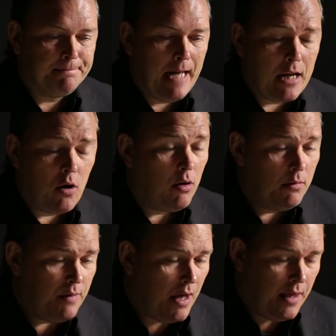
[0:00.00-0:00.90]

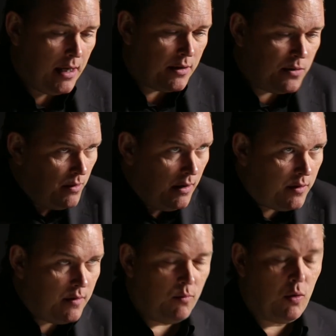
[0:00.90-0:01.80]
Alcohol, I think
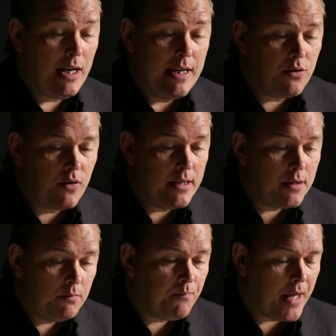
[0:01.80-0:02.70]
it's well
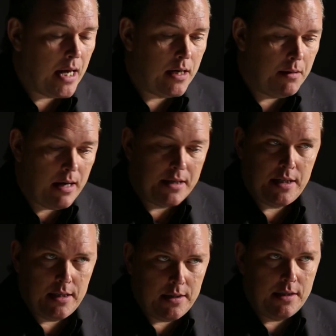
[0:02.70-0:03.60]
integrated, and
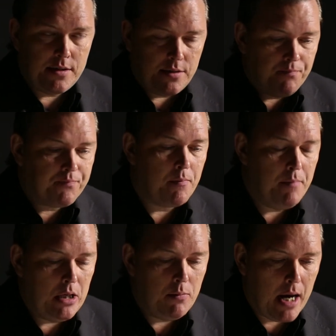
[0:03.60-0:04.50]
acidity is
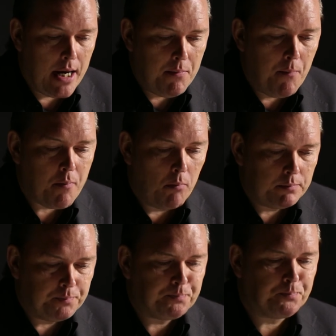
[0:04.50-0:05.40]
medium high.
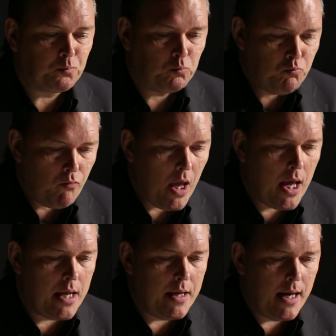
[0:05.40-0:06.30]

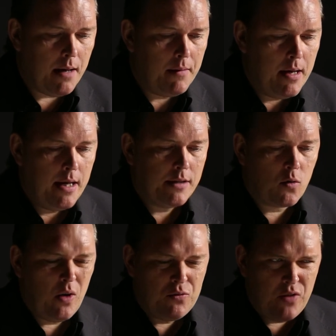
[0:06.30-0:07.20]
And it's a
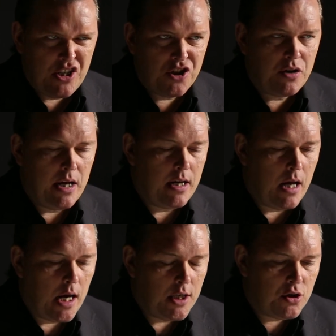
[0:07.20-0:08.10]
quite rich and
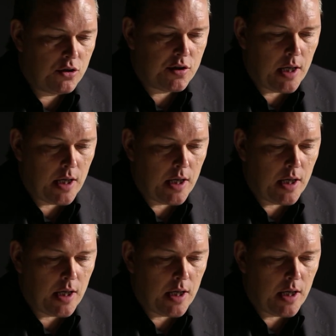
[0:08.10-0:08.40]
unctuous